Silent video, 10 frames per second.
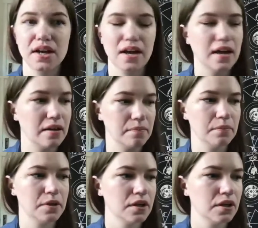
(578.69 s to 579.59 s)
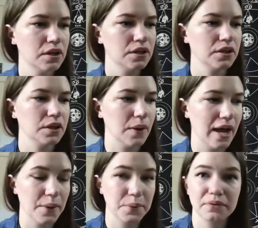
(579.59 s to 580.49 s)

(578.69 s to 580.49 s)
how to